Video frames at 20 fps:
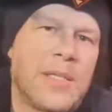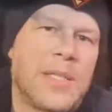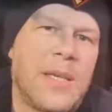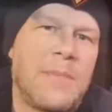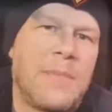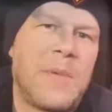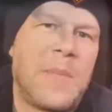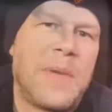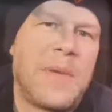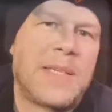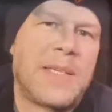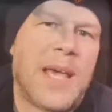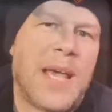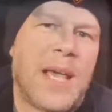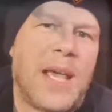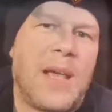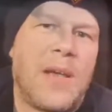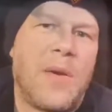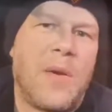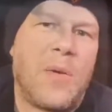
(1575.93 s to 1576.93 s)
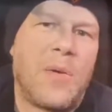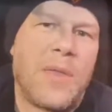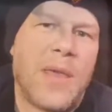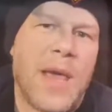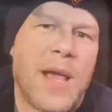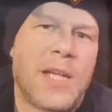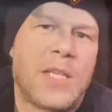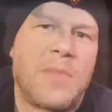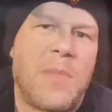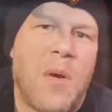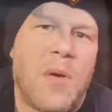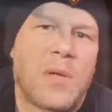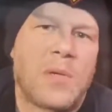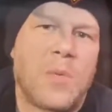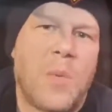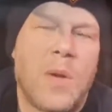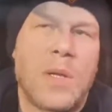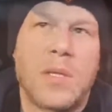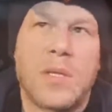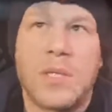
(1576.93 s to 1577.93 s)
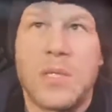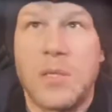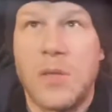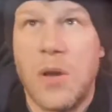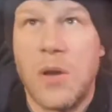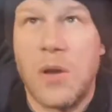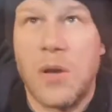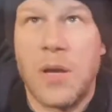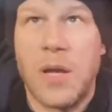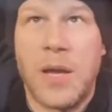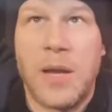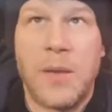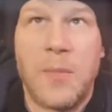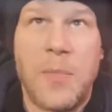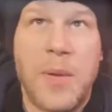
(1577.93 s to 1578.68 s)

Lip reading: seem to be taking all the Xbox One stock and